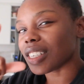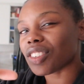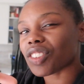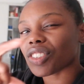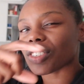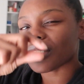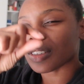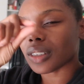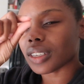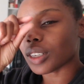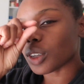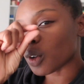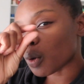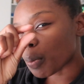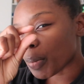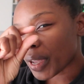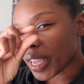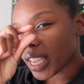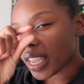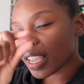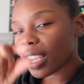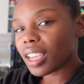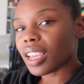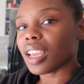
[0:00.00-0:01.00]
just a little
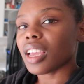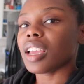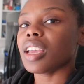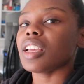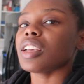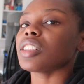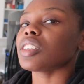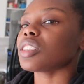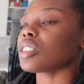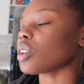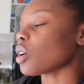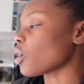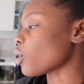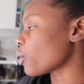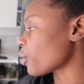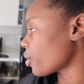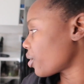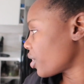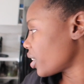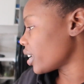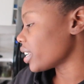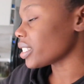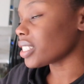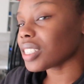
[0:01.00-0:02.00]
bit, so
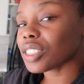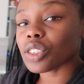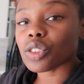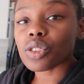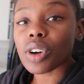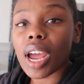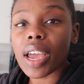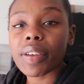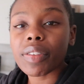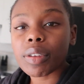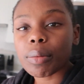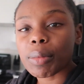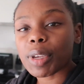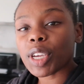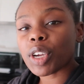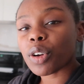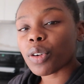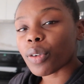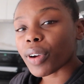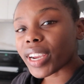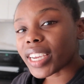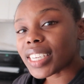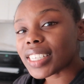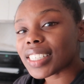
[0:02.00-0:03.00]
this is driving me
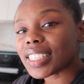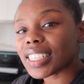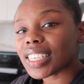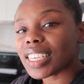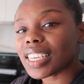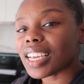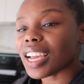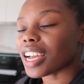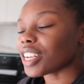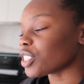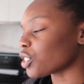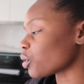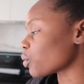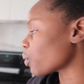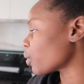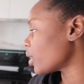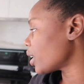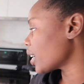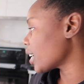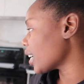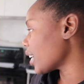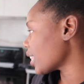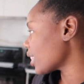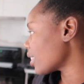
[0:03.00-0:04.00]
crazy. I just want to
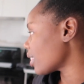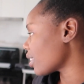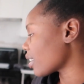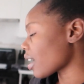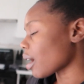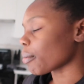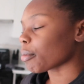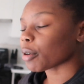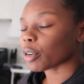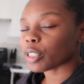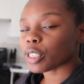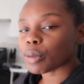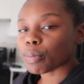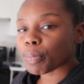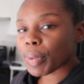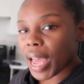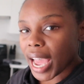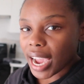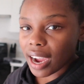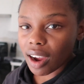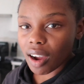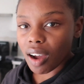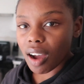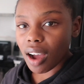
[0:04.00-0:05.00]
get the cupboards
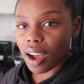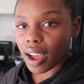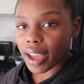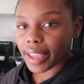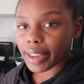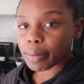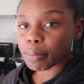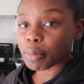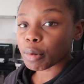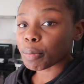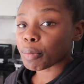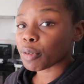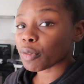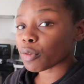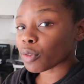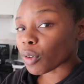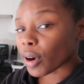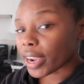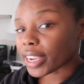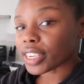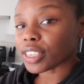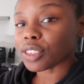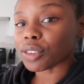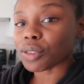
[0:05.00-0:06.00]
back on, but before
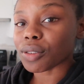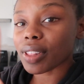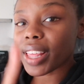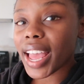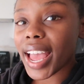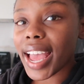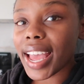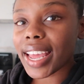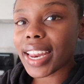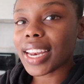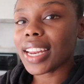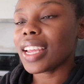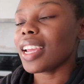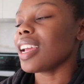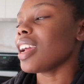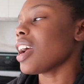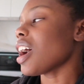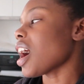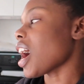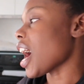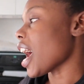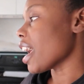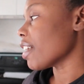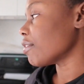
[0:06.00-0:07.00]
I can do that,
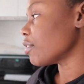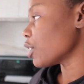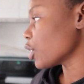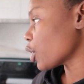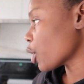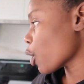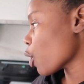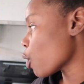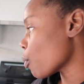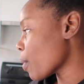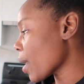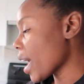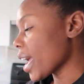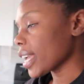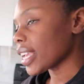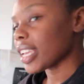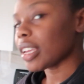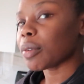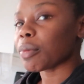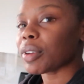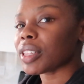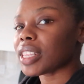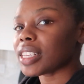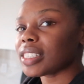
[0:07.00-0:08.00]
I have to go back
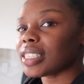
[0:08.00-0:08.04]
in with a